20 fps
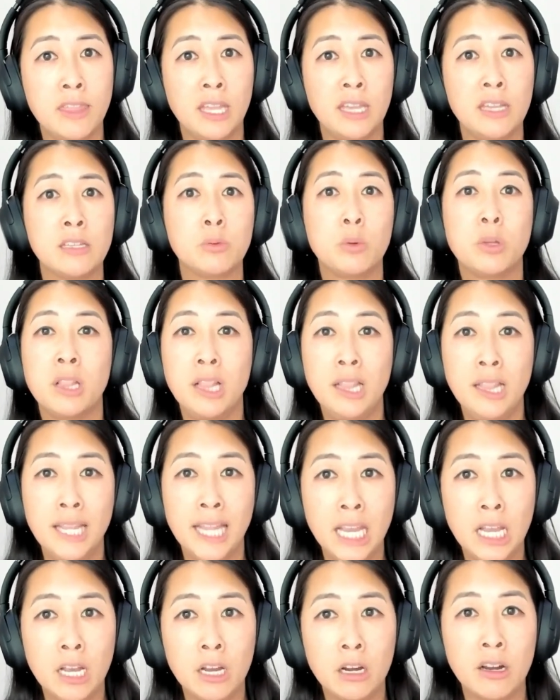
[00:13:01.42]
things would
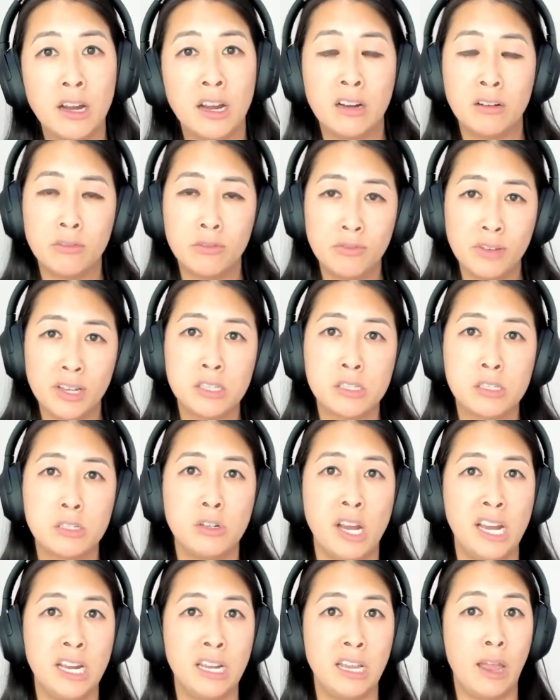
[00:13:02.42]
linger and fester
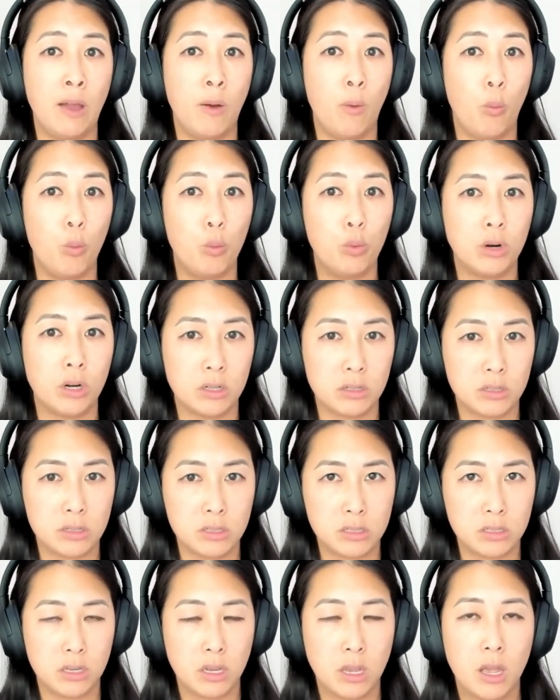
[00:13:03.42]
and get
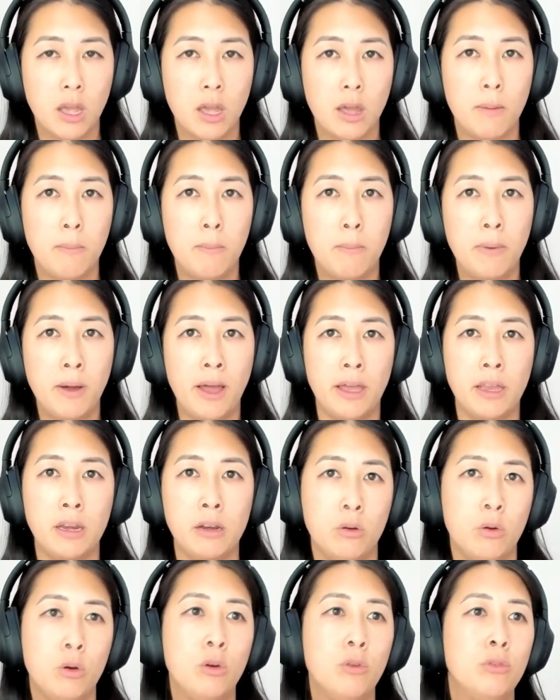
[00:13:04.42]
worse. But
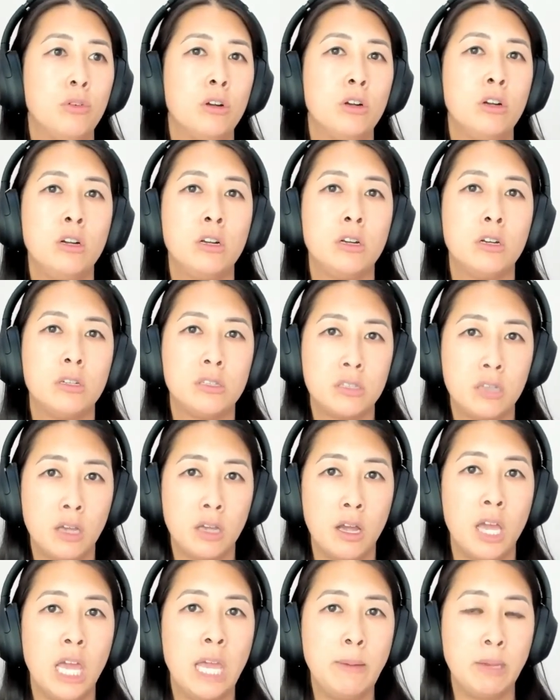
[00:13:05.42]
over
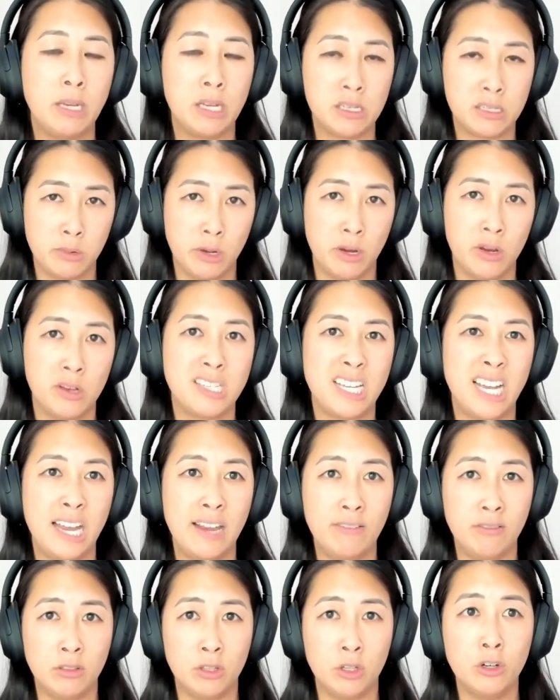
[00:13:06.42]
time and experience, I
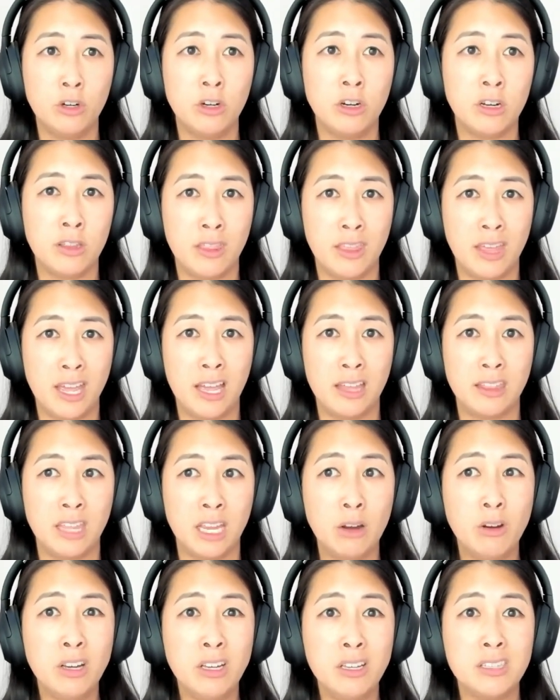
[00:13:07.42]
learned that
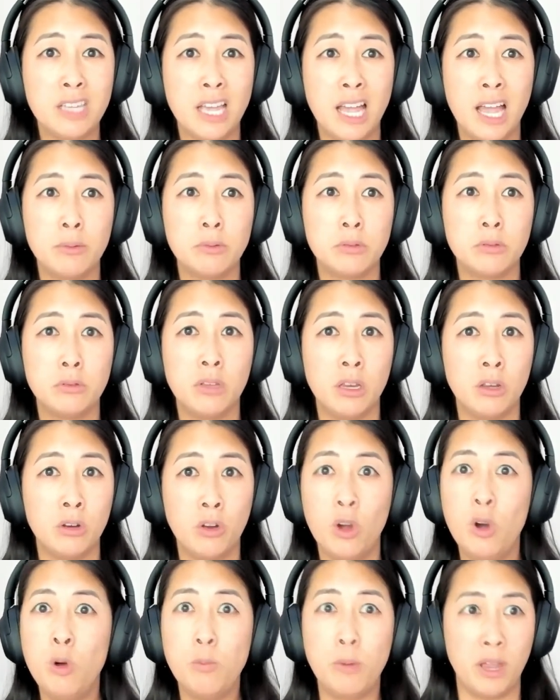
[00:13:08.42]
there is absolutely
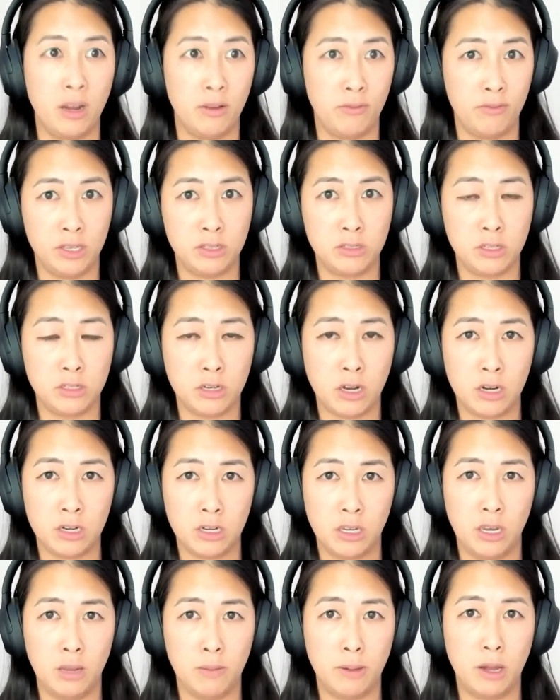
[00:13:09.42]
no benefit to
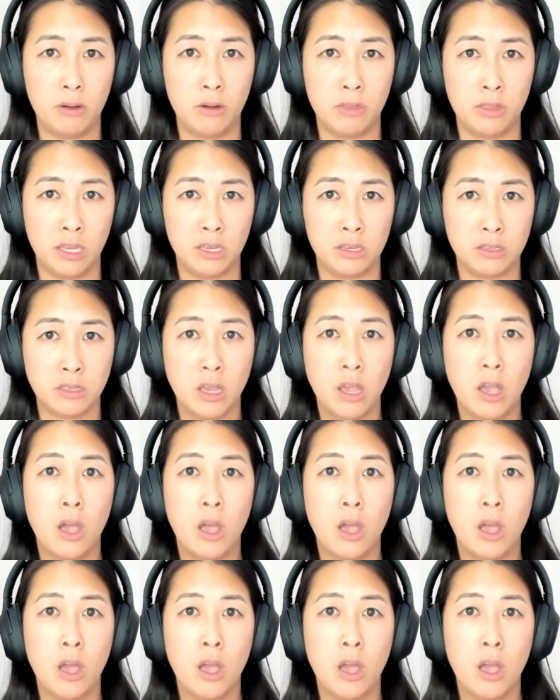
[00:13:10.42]
talking about things